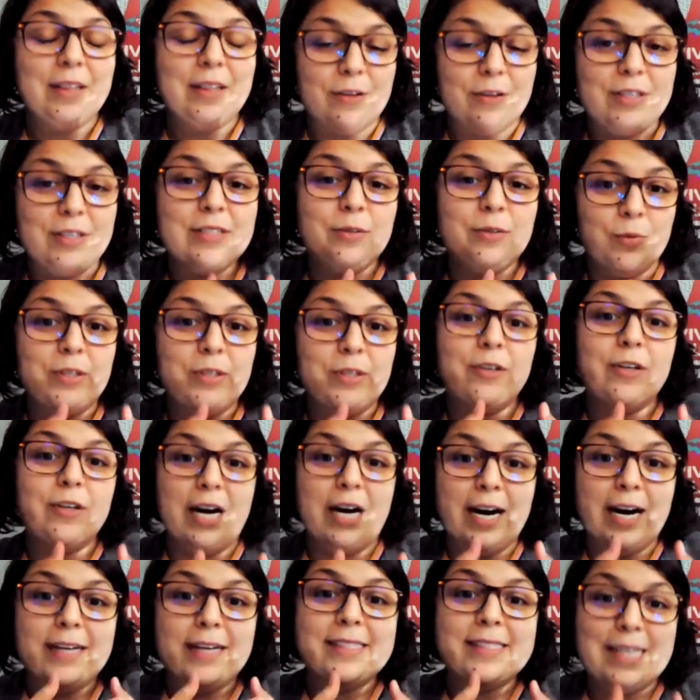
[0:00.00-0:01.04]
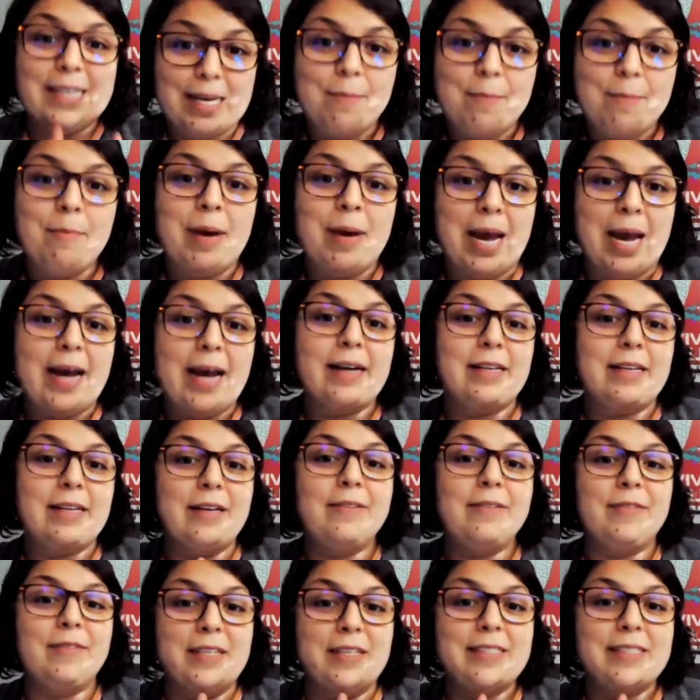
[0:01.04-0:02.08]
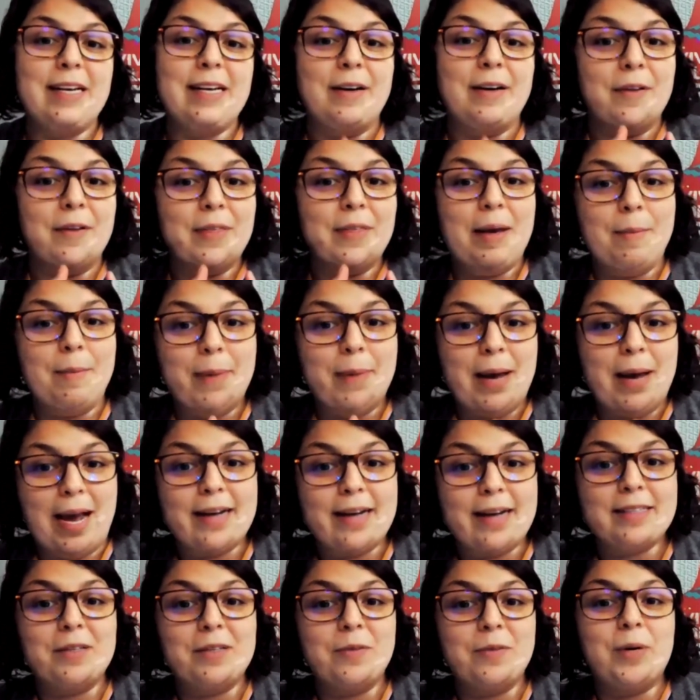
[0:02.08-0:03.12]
there is a real cost impact of these health impacts,